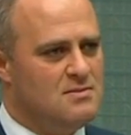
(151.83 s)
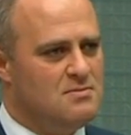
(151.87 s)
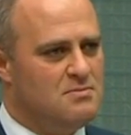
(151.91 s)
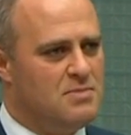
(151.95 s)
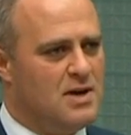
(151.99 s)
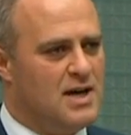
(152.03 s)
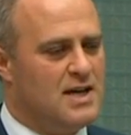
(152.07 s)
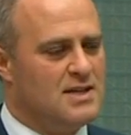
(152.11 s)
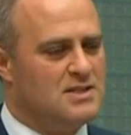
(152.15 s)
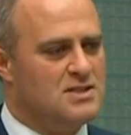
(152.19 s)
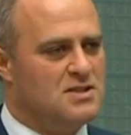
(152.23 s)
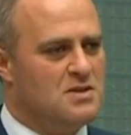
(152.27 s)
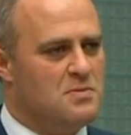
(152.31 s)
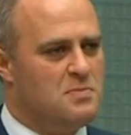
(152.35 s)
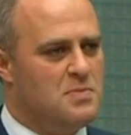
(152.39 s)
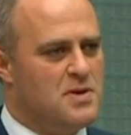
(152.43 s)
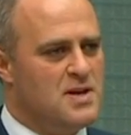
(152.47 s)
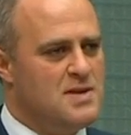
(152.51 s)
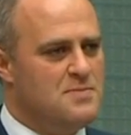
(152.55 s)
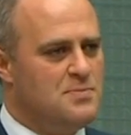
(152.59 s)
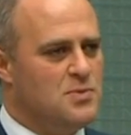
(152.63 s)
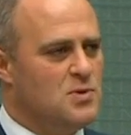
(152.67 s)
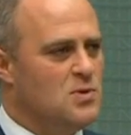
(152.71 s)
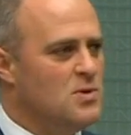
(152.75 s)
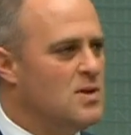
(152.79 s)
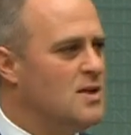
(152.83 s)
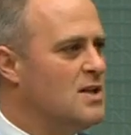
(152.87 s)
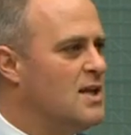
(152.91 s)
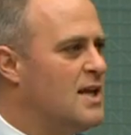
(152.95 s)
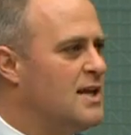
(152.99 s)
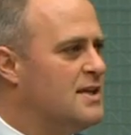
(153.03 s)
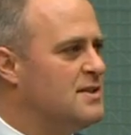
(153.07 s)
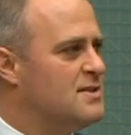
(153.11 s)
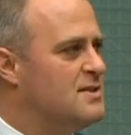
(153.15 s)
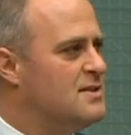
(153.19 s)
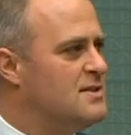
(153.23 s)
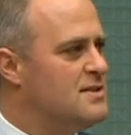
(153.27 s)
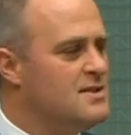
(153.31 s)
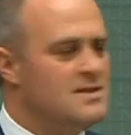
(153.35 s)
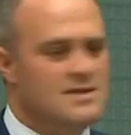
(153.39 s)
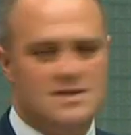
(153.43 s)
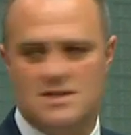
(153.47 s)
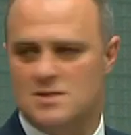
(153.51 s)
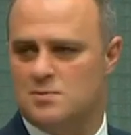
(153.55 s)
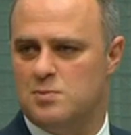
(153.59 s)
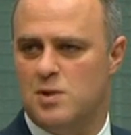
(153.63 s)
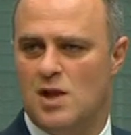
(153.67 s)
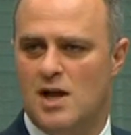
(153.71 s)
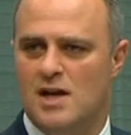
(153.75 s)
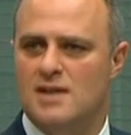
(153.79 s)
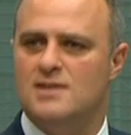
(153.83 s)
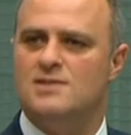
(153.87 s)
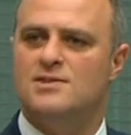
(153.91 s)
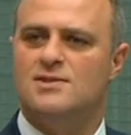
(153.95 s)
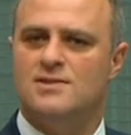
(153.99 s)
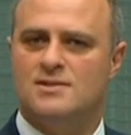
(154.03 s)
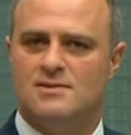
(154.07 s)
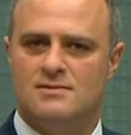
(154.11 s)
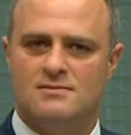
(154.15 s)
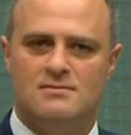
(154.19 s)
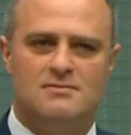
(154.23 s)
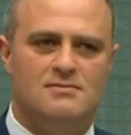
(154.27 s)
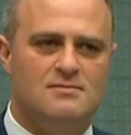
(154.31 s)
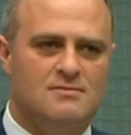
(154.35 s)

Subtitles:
past the people elected in this place.